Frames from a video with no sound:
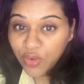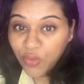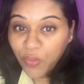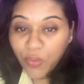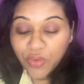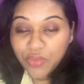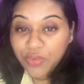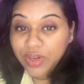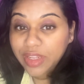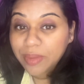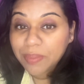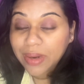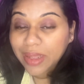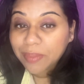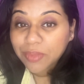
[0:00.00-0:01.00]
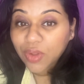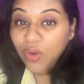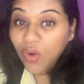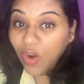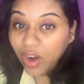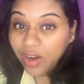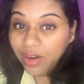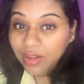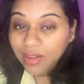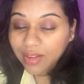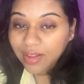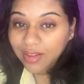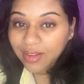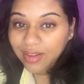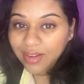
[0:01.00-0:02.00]
or would he blame the god?
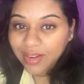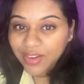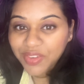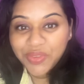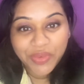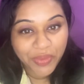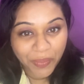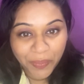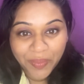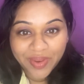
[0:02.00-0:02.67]
No.